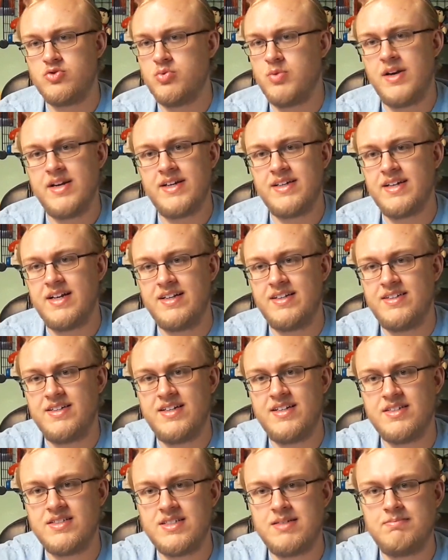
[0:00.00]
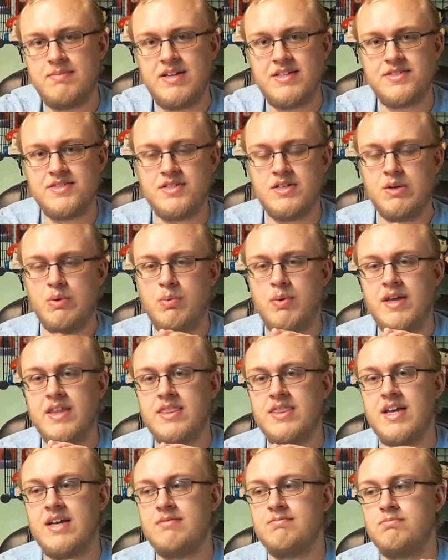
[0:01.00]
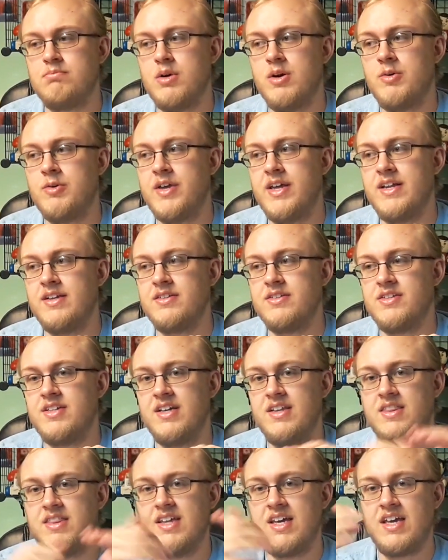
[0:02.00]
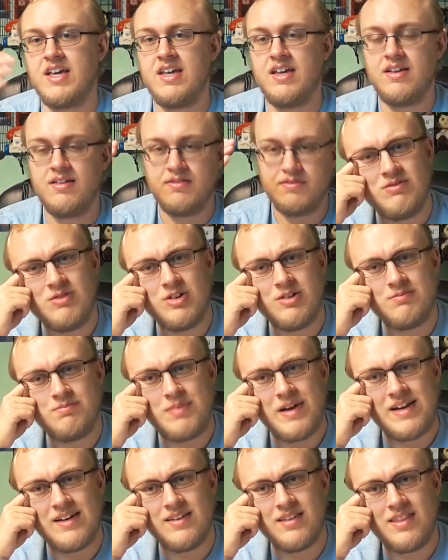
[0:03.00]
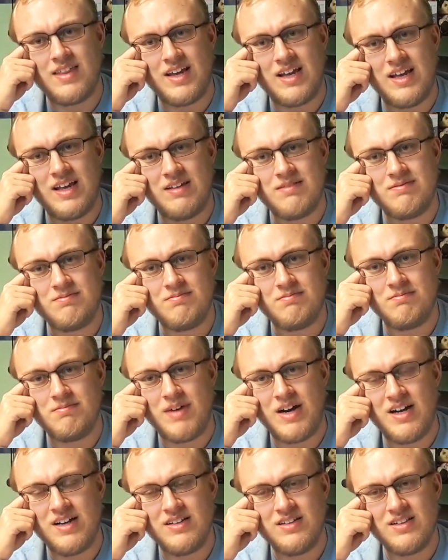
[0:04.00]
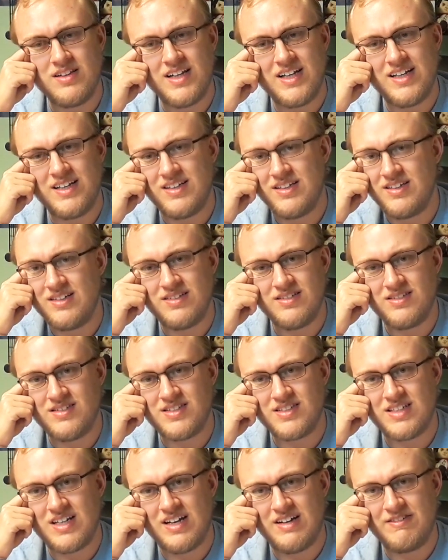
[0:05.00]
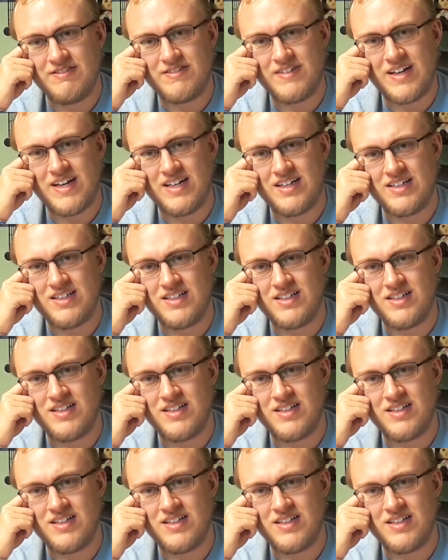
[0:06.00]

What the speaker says: 2019 semester, we then broke into the modeling stuff and